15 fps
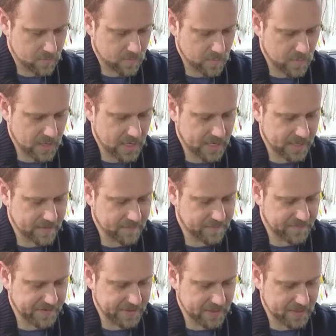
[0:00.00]
But I can
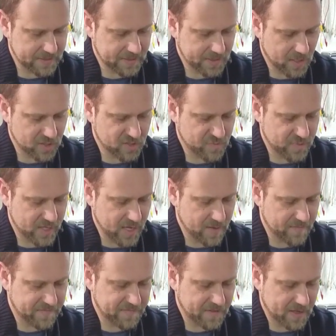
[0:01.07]
feel it start to
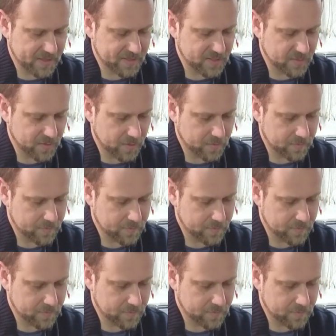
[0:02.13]
become flexible.